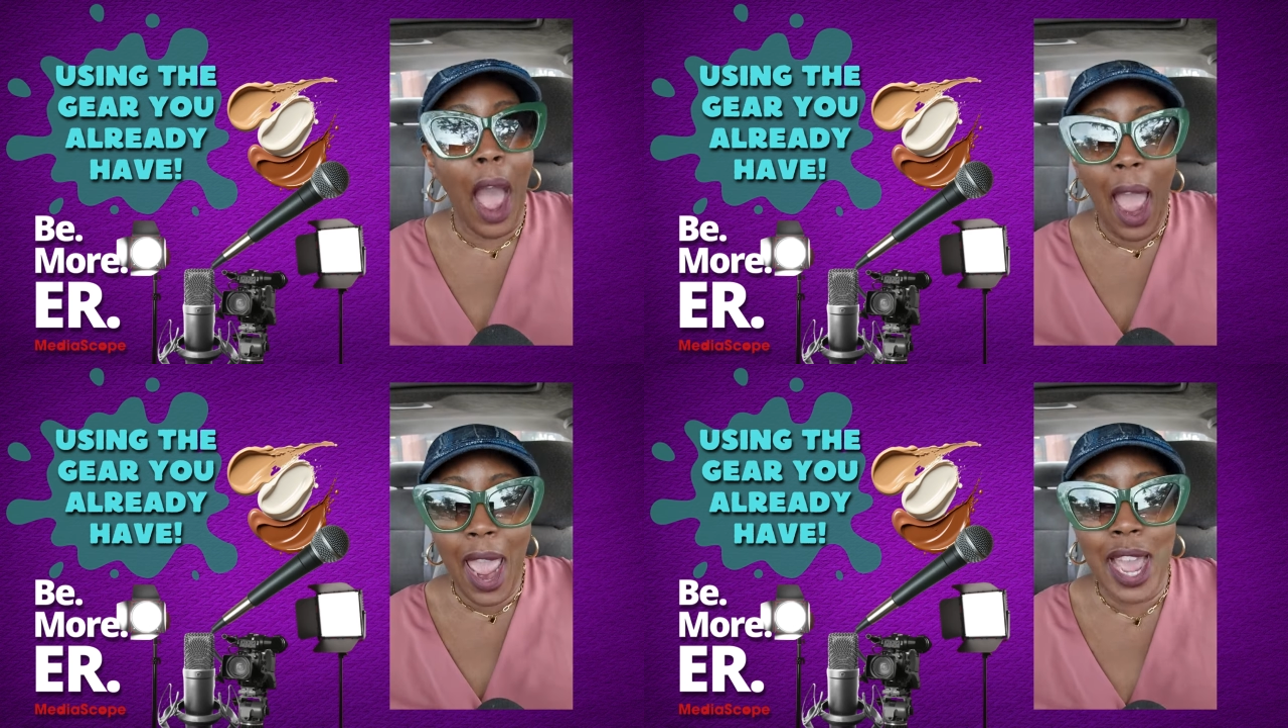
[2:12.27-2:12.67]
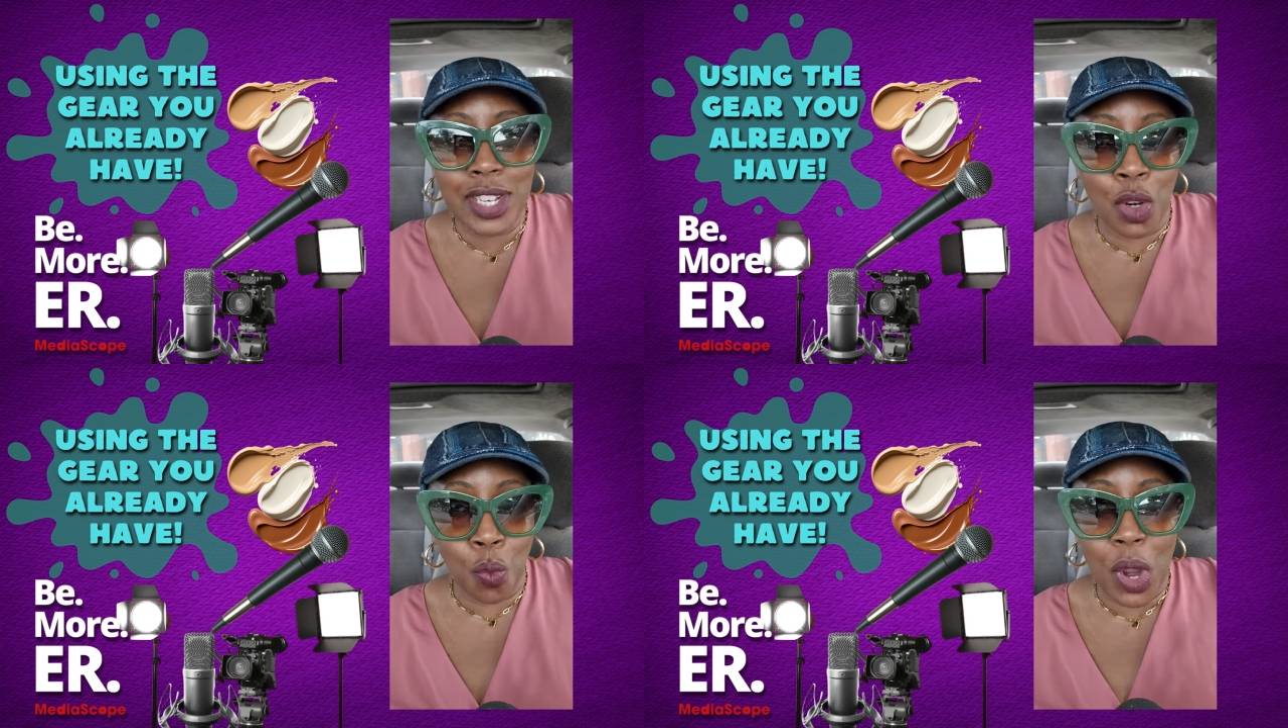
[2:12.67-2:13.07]
I
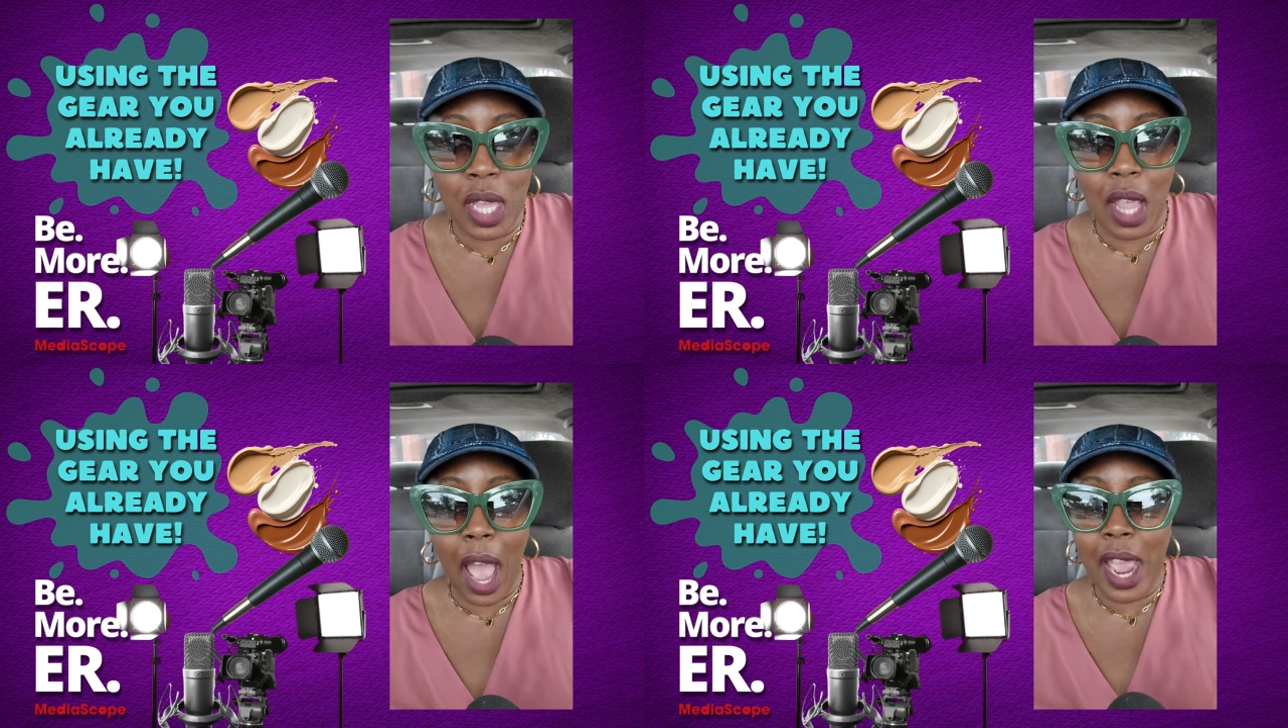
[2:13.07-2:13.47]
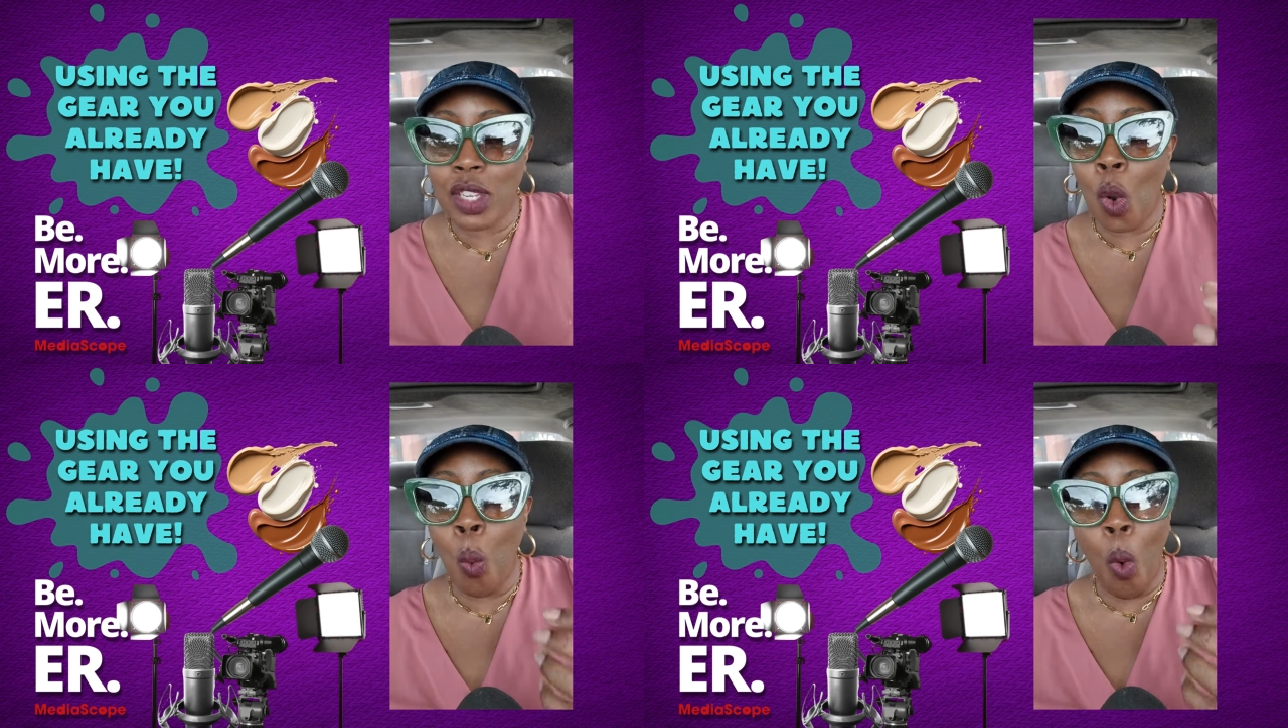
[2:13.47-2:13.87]
had to
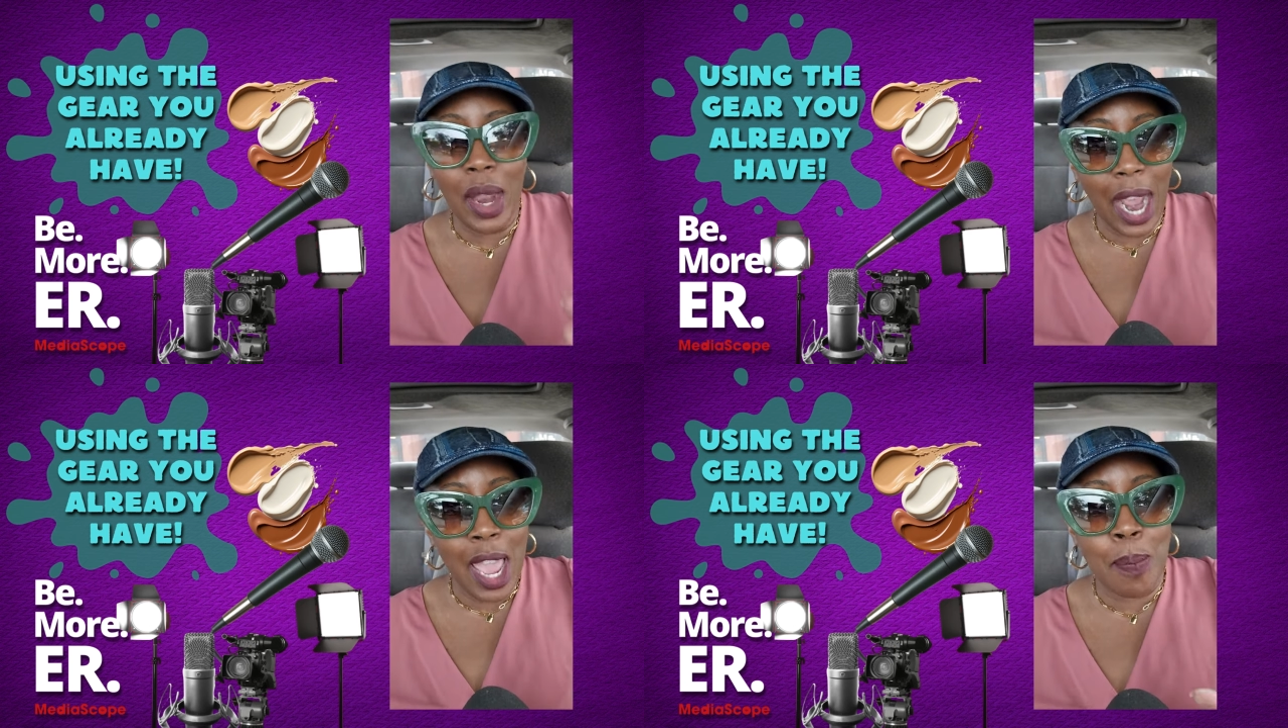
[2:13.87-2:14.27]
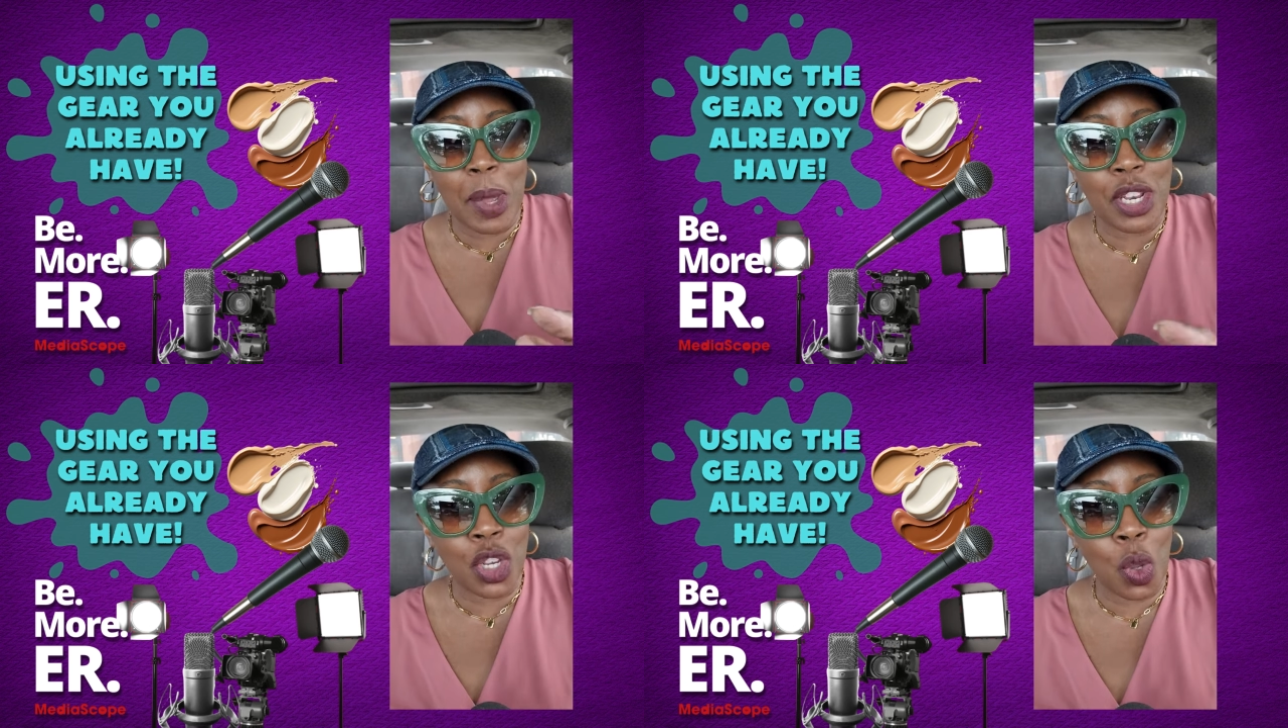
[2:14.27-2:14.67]
realize what I had
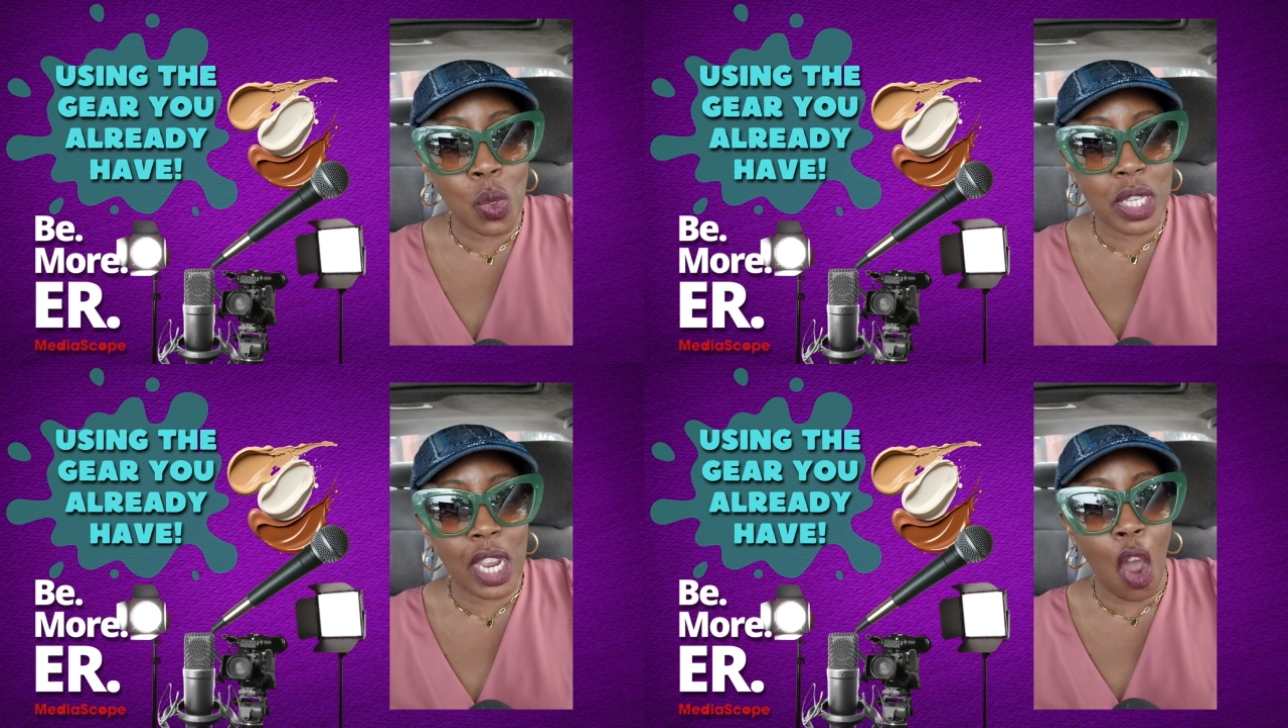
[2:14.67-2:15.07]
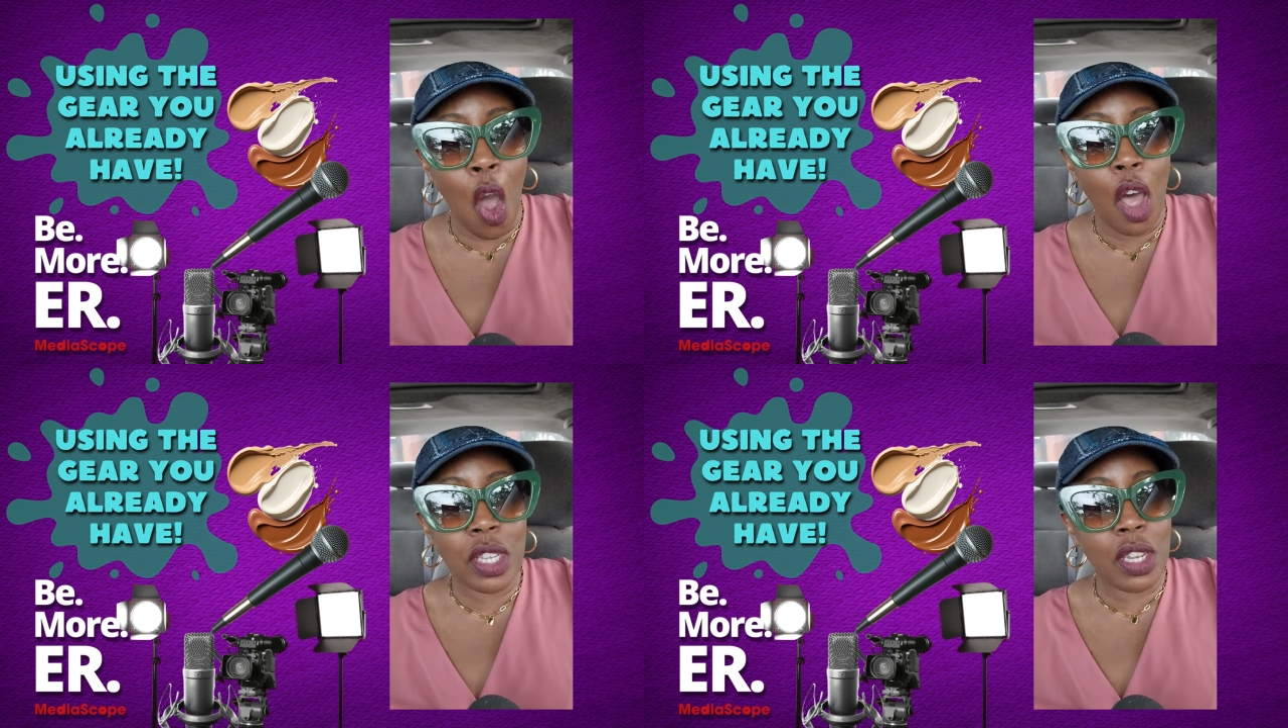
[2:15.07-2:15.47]
been using
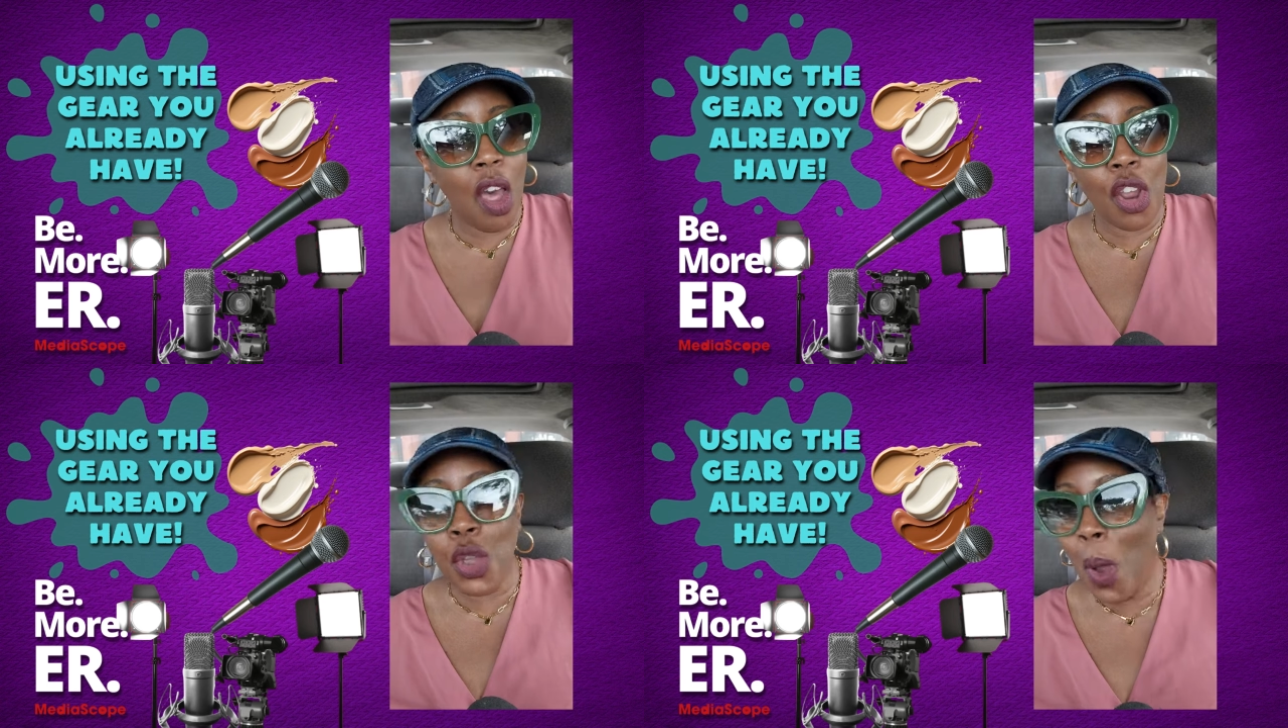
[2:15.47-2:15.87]
all along.